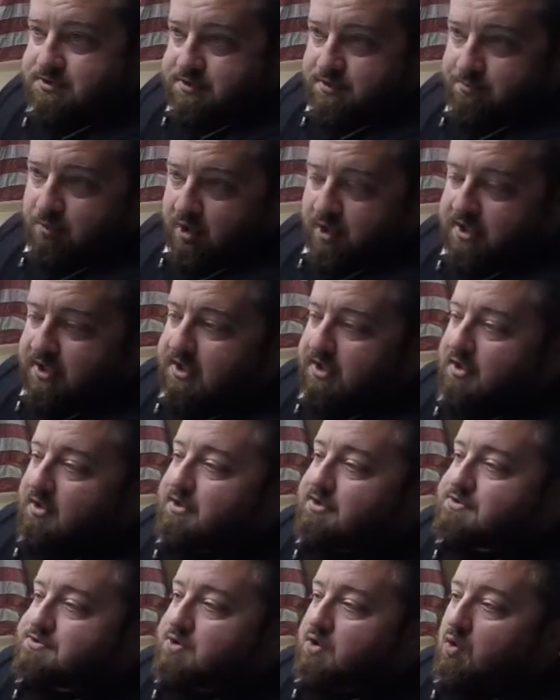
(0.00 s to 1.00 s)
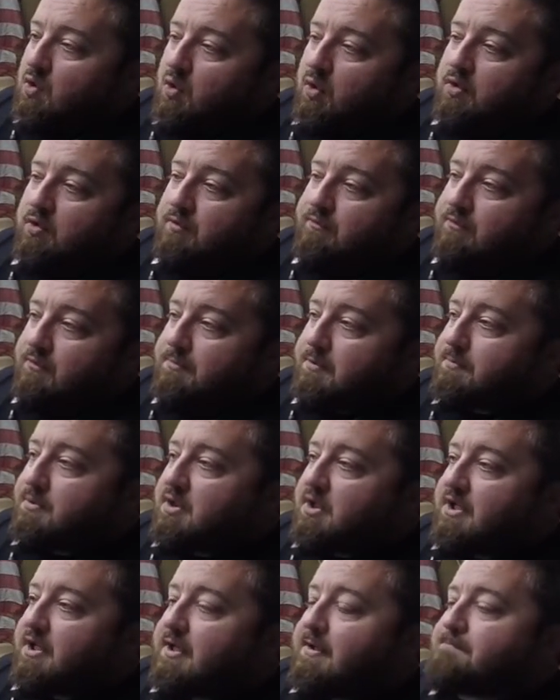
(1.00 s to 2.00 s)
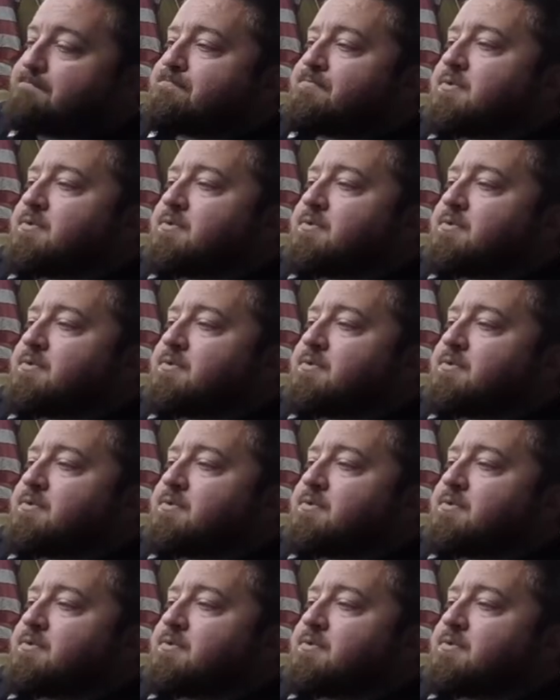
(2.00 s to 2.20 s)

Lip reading: the breakout, is the oil from the plant.